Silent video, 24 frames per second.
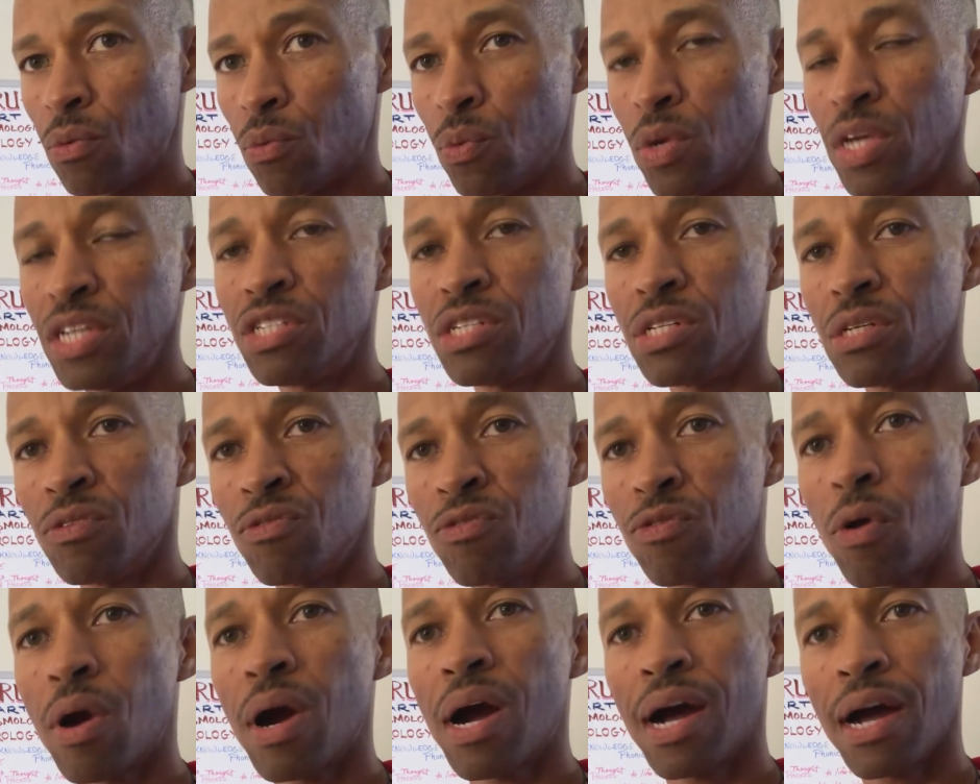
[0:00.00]
reaching
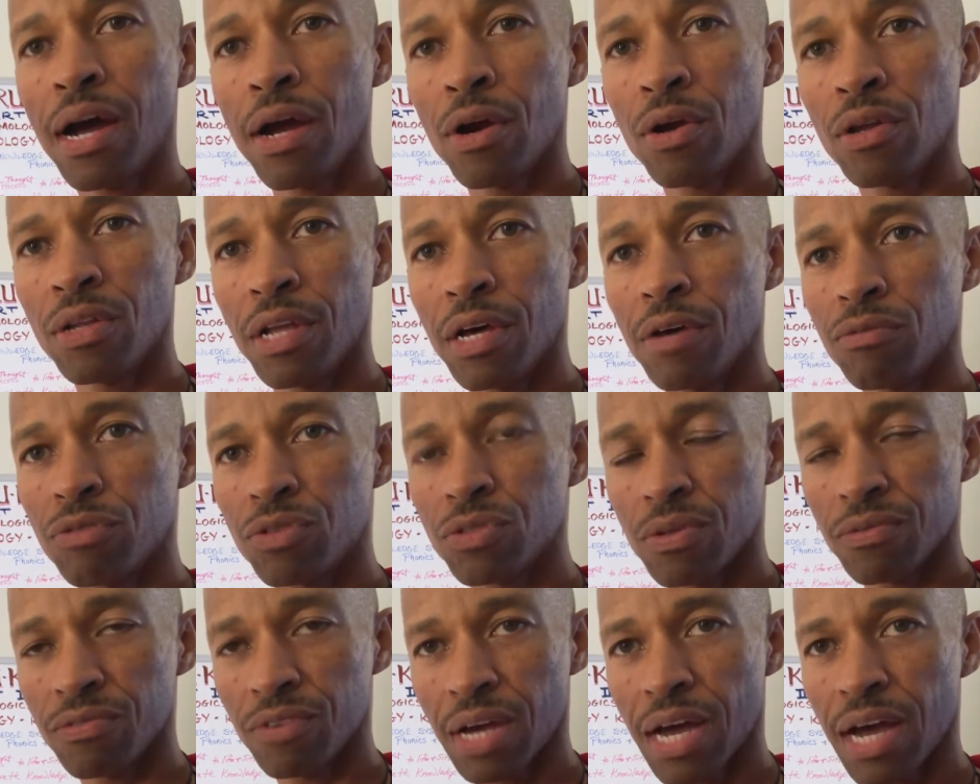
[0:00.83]
for higher
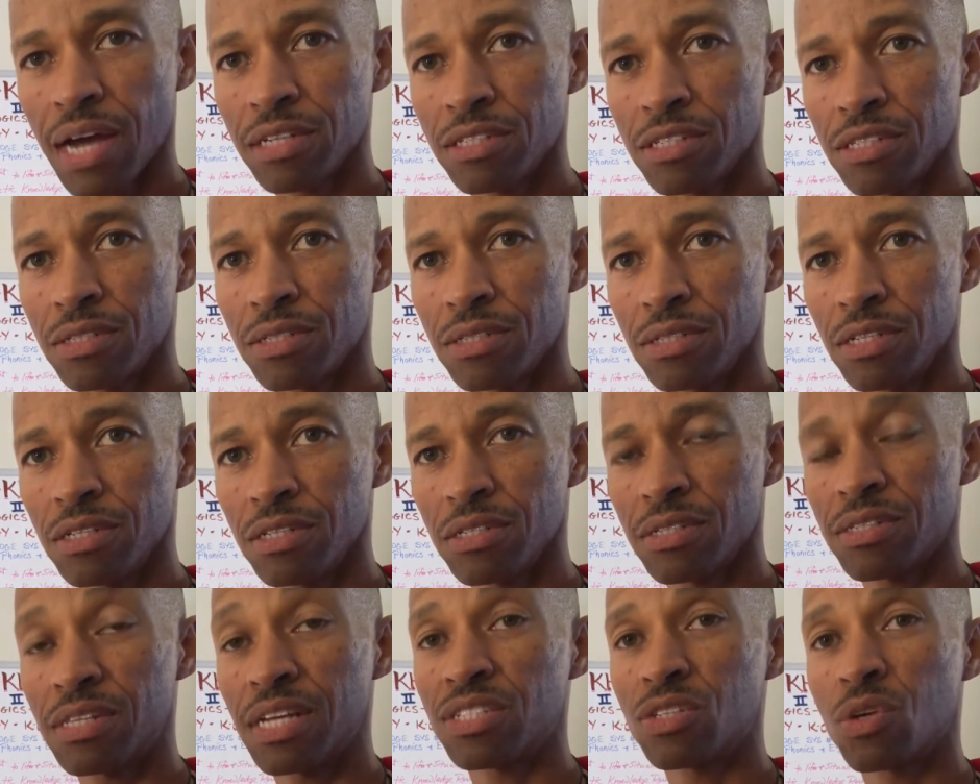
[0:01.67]
levels of
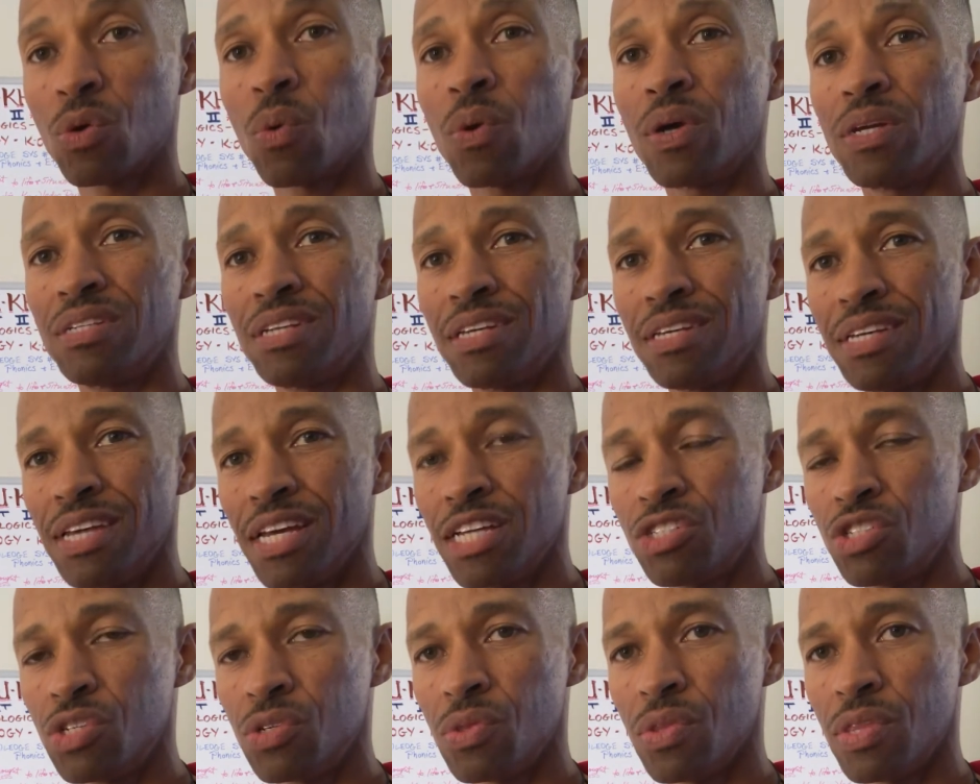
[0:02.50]
consciousness that's going to
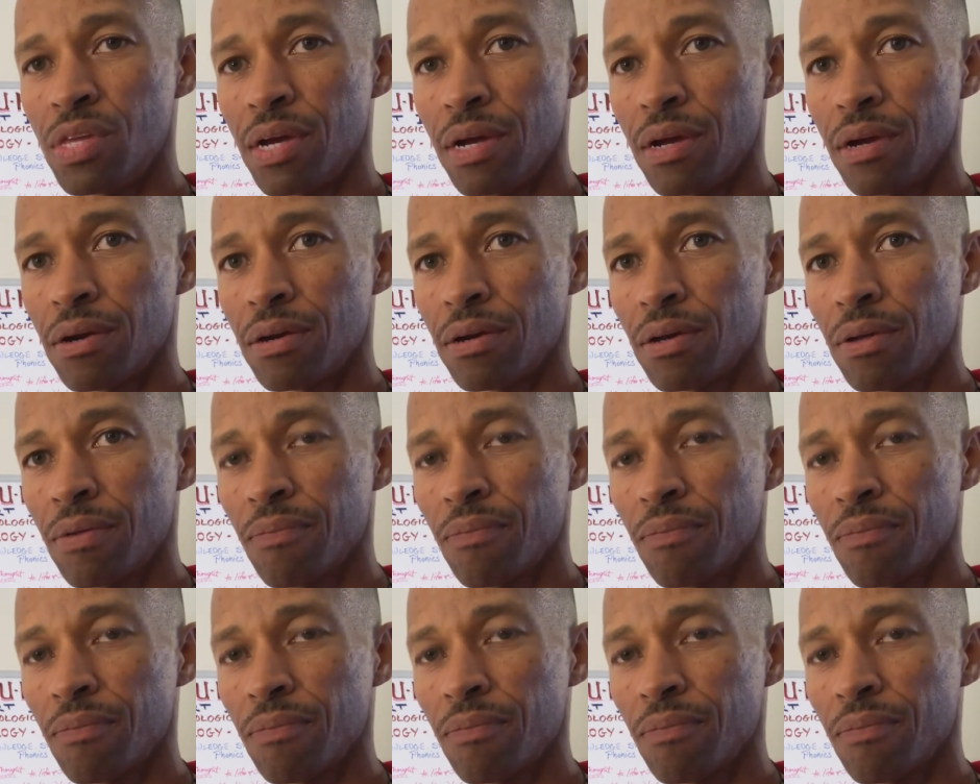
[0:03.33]
get you there.